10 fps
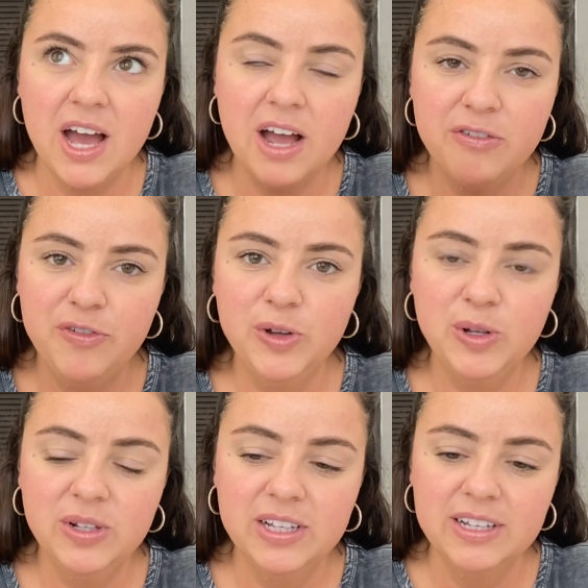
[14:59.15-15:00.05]
I
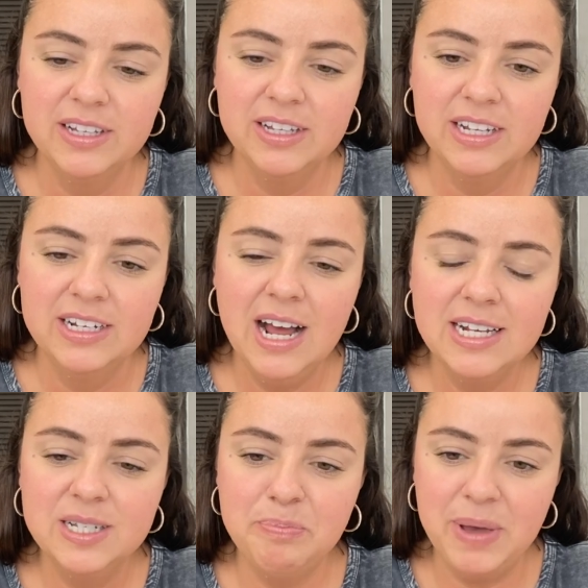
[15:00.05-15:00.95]
feel
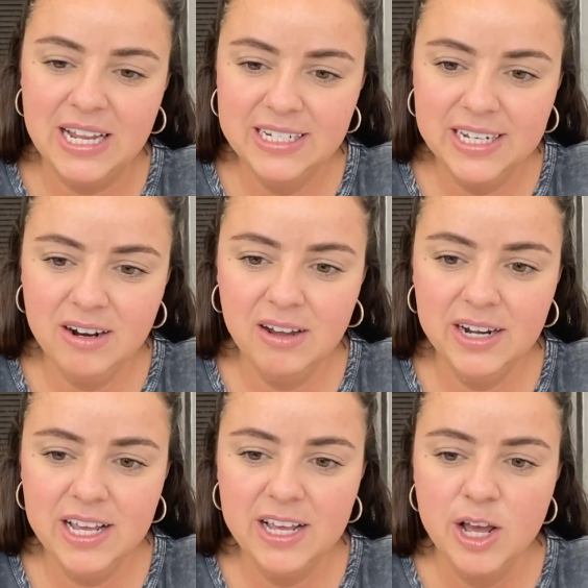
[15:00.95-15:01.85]
not dependent
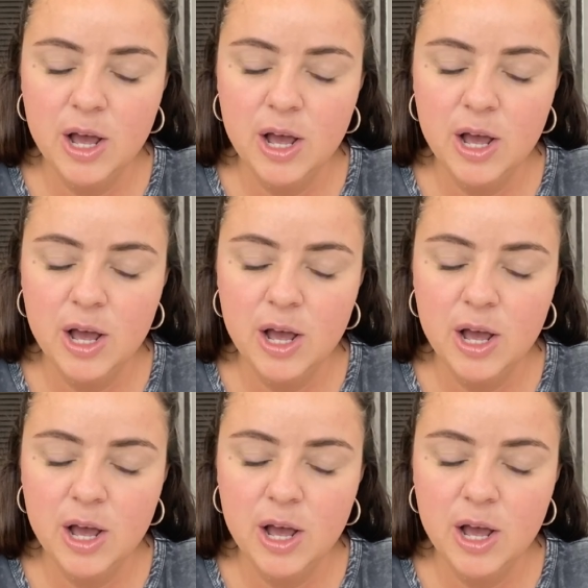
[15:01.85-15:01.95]
on it,